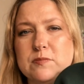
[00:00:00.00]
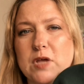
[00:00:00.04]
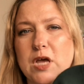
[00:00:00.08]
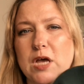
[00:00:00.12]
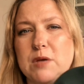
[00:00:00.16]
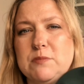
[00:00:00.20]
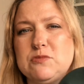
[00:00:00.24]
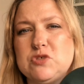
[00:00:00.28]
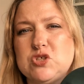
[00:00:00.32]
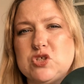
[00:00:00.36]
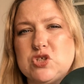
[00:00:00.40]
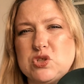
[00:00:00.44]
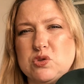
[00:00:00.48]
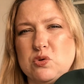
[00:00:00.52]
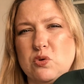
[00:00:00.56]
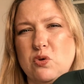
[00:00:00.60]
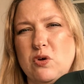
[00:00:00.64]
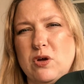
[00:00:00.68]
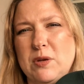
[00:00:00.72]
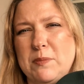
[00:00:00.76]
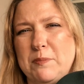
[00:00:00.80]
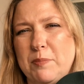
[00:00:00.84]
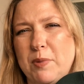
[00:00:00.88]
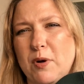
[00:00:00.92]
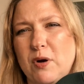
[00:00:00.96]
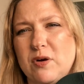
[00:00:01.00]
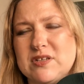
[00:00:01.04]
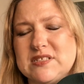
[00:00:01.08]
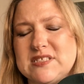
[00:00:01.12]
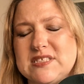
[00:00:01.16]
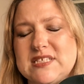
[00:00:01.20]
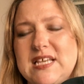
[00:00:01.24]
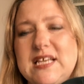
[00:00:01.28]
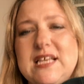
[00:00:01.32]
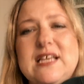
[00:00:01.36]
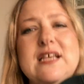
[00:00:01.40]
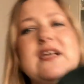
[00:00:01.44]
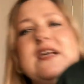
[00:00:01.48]
um, short and
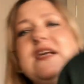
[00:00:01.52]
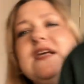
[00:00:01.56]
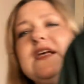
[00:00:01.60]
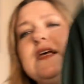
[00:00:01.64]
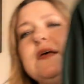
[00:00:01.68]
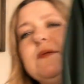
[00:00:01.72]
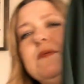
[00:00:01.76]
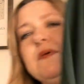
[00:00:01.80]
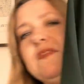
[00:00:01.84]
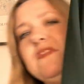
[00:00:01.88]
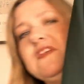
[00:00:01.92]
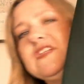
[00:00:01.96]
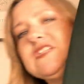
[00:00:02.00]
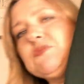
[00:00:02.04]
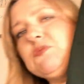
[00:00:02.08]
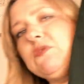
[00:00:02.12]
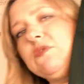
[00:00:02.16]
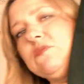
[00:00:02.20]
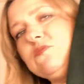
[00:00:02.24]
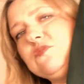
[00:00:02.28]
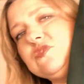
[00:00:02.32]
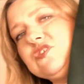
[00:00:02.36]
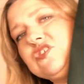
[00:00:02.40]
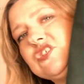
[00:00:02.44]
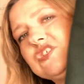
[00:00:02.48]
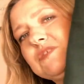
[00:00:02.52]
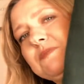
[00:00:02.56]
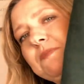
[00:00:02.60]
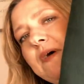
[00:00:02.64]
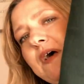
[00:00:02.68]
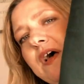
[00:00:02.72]
boxy, but this one was just